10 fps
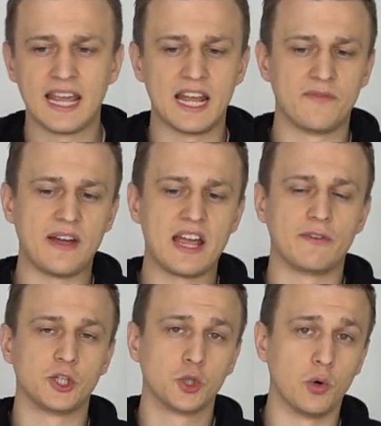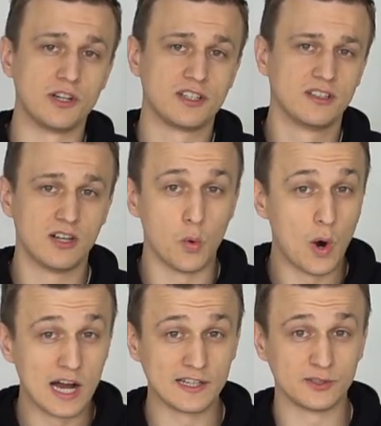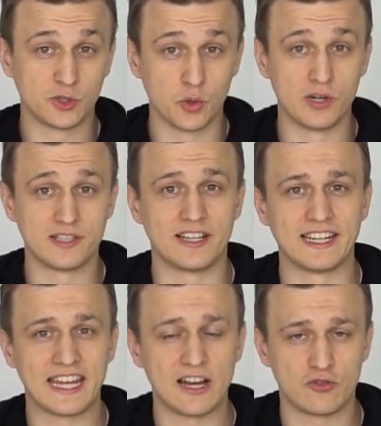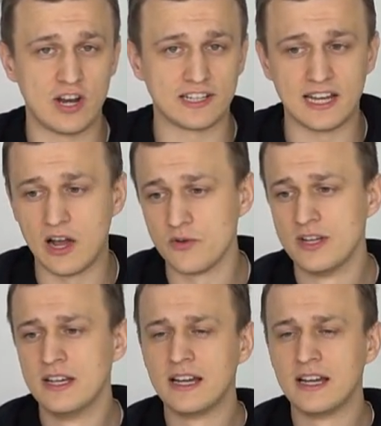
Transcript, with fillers: And if I have a short, a wild short that I can't track down,